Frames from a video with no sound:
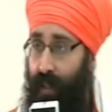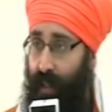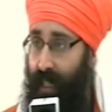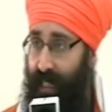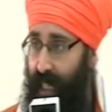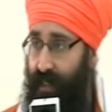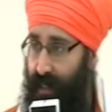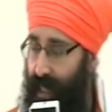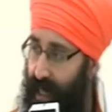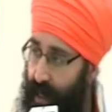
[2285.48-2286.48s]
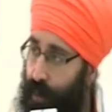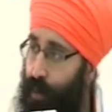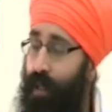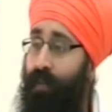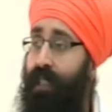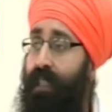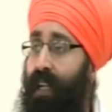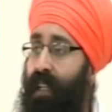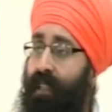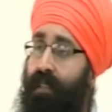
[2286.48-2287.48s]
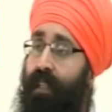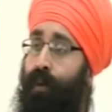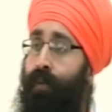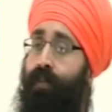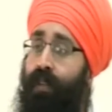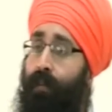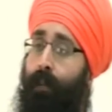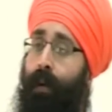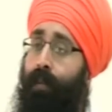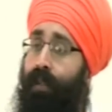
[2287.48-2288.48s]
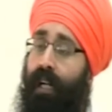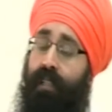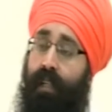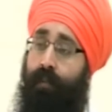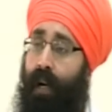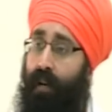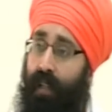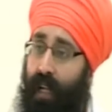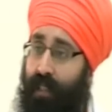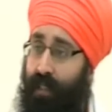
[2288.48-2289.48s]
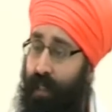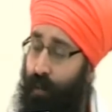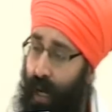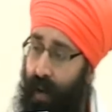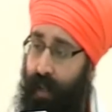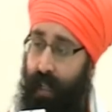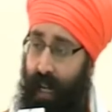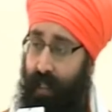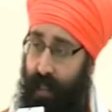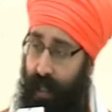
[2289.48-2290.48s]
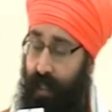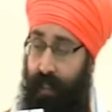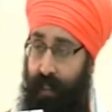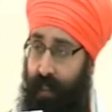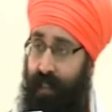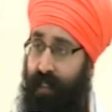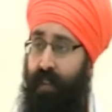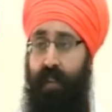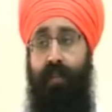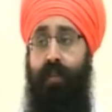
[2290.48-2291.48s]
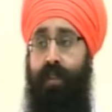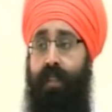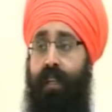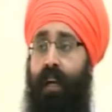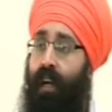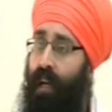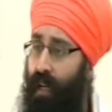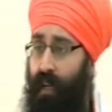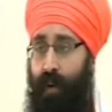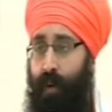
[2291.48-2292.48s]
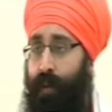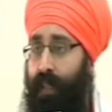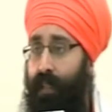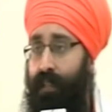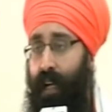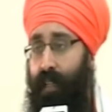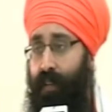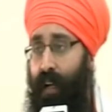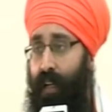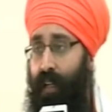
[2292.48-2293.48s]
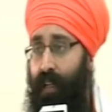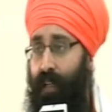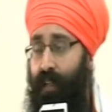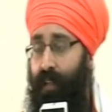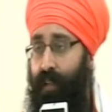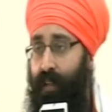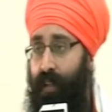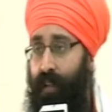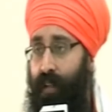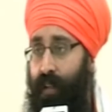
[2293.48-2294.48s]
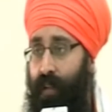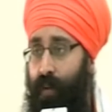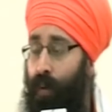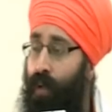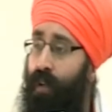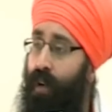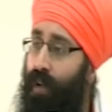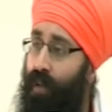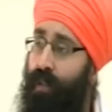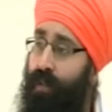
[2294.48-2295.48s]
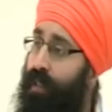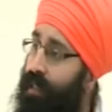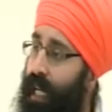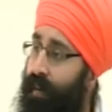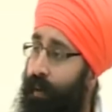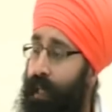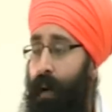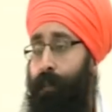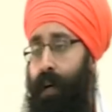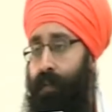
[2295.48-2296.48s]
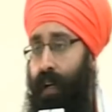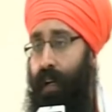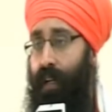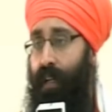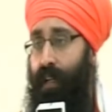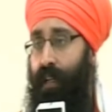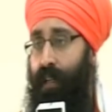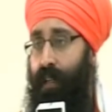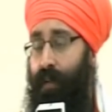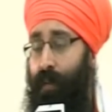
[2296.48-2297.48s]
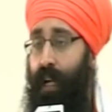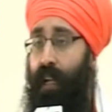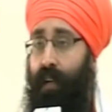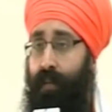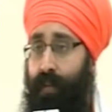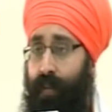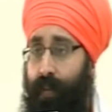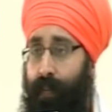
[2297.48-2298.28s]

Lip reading: got the intention that, hey, Guru Dev Zira, these are the equivalent of Baba Buddha Ji and Pai Gurdas Ji, whatever ardas the Granthi Singh does in front of Guruji, it will be satisfied. All you got to do is do the seva with that bhavana, with that love.